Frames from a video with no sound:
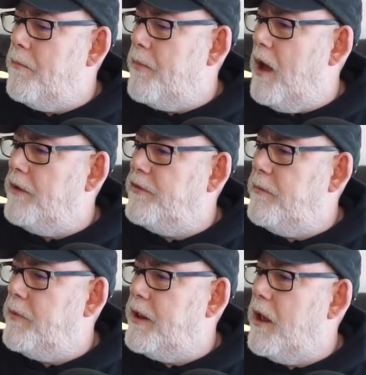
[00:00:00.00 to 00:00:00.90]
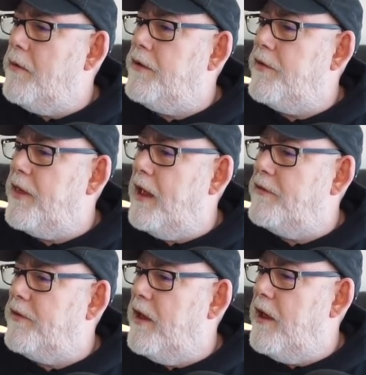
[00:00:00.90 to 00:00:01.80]
by simply going to that
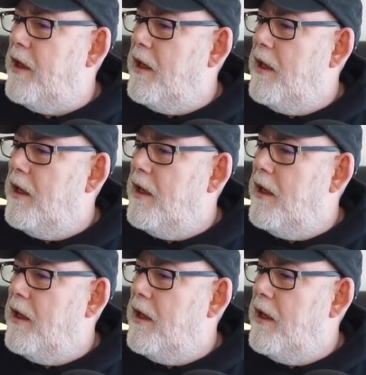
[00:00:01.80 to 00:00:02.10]
the